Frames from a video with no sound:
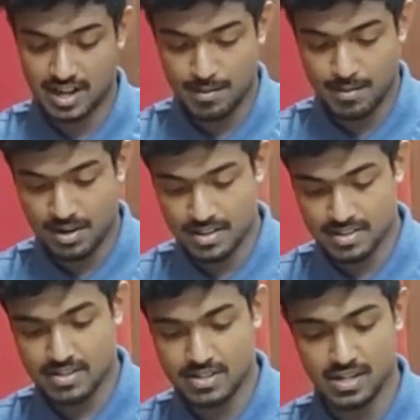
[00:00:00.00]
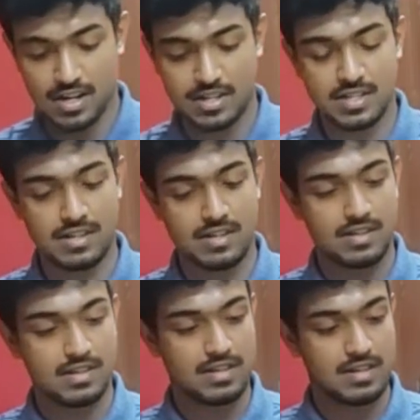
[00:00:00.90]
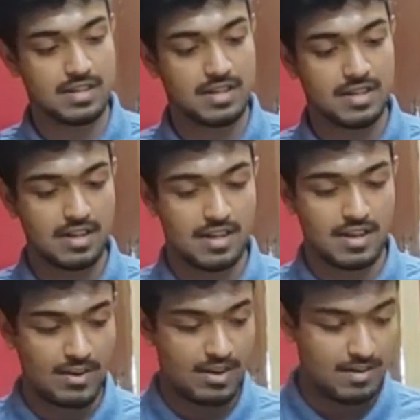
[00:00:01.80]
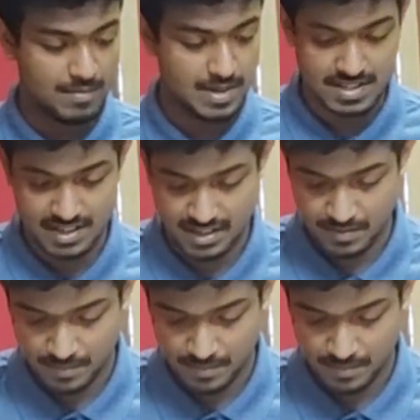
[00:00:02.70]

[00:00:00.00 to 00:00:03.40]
cable and the charger. Amazing.